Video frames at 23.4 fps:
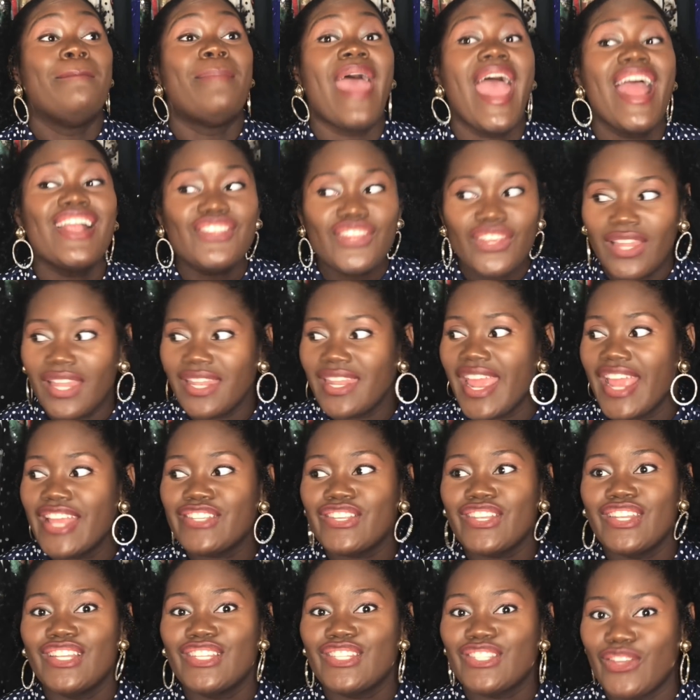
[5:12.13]
Bachelor
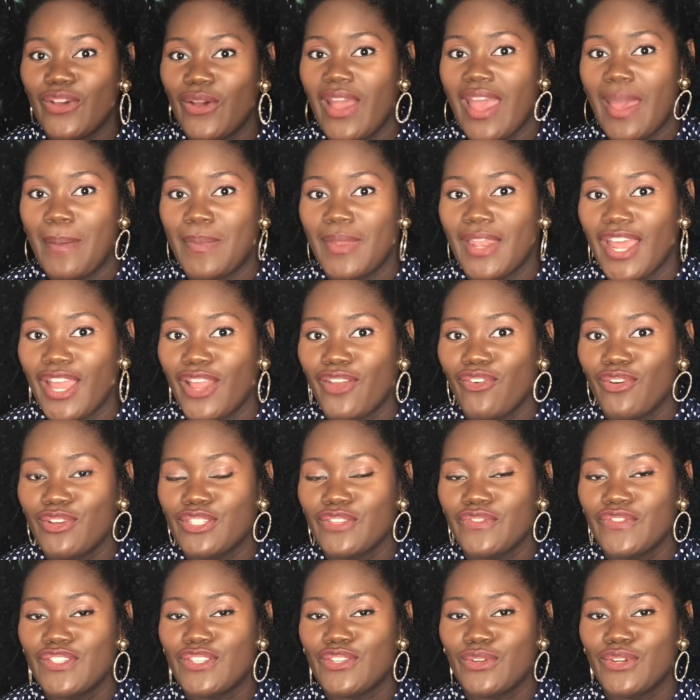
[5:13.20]
Nation is so happy that
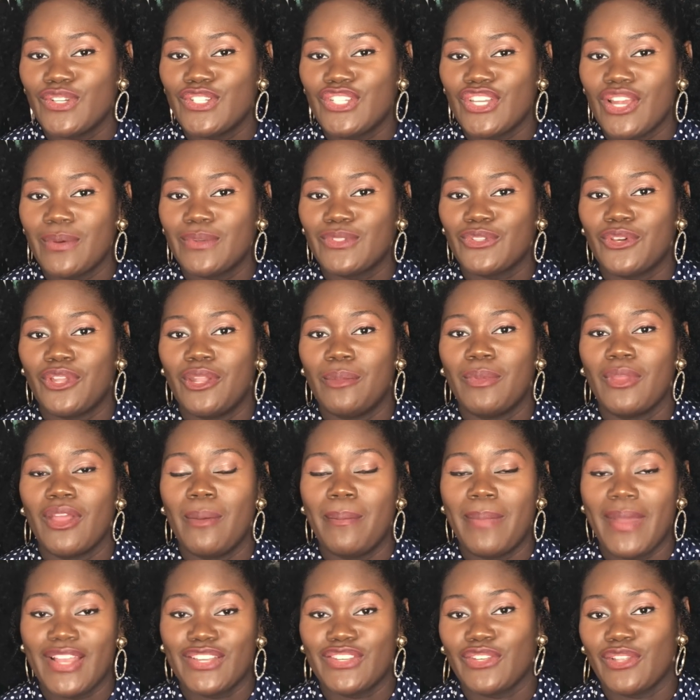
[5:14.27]
Grocery Store Joe was going to be
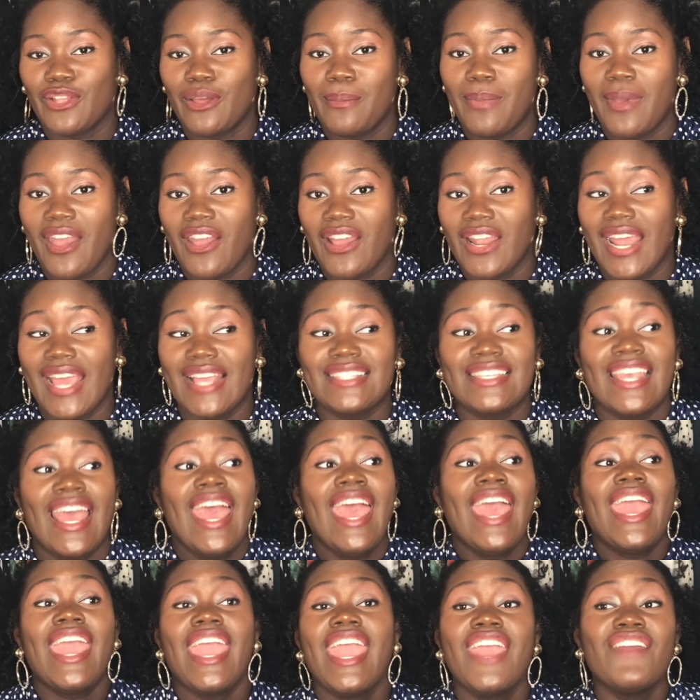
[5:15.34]
on Bachelor in Paradise,
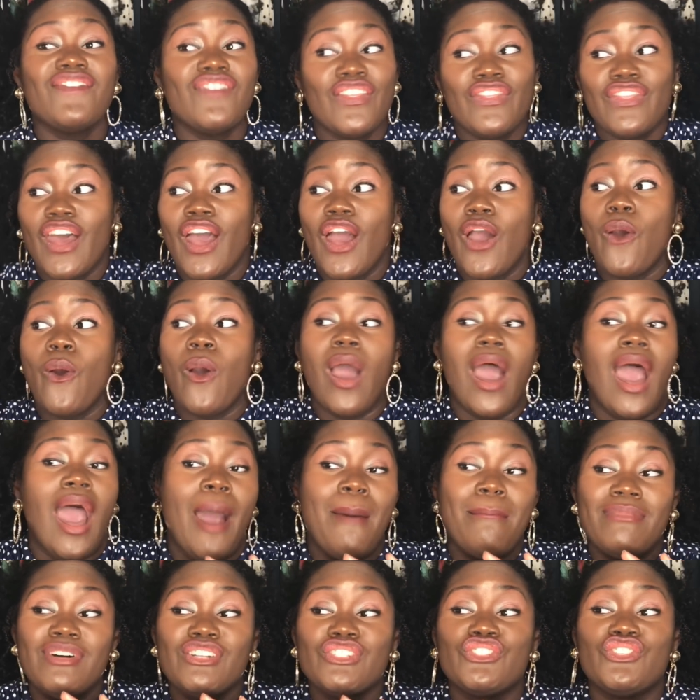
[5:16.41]
even though
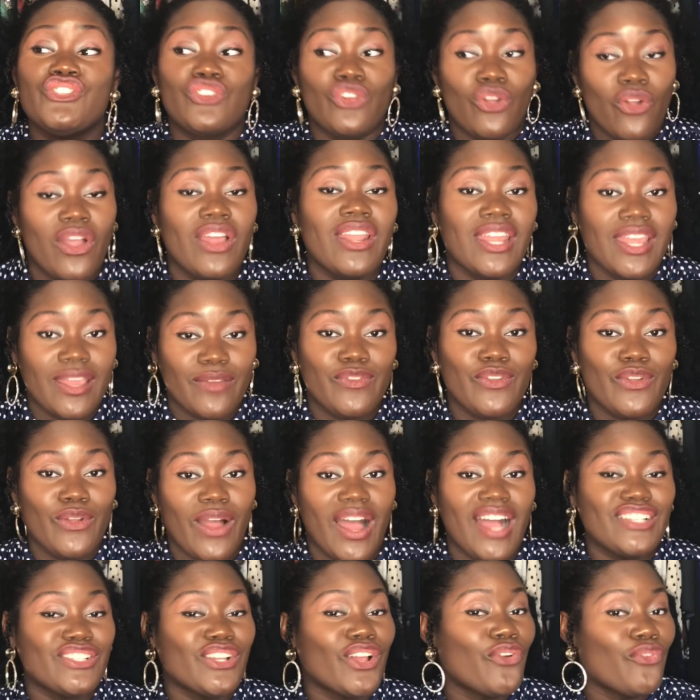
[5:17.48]
a majority of you
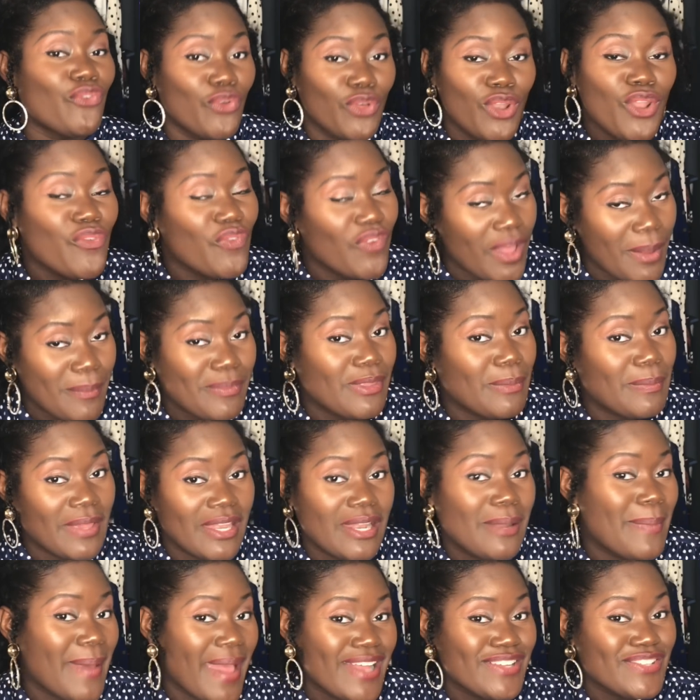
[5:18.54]
guys are rooting for him to be
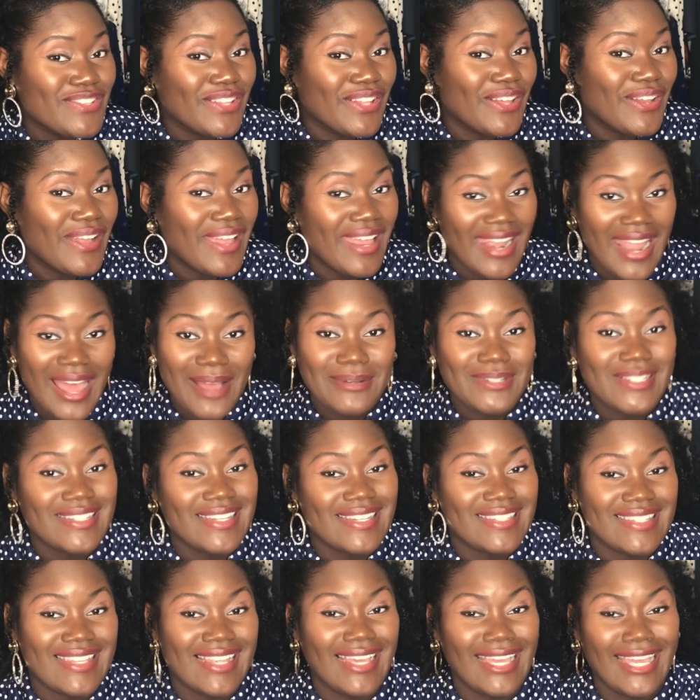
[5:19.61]
the Bachelor. And I was
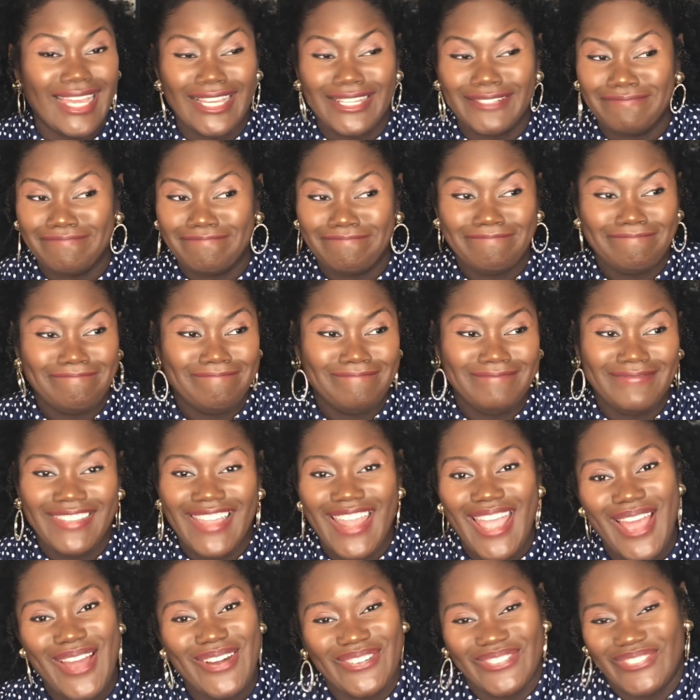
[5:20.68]
just like,
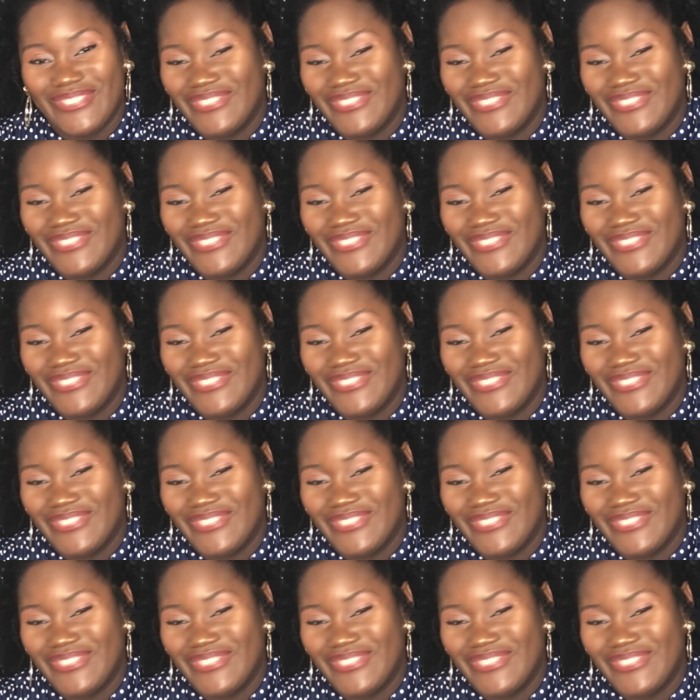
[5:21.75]
no.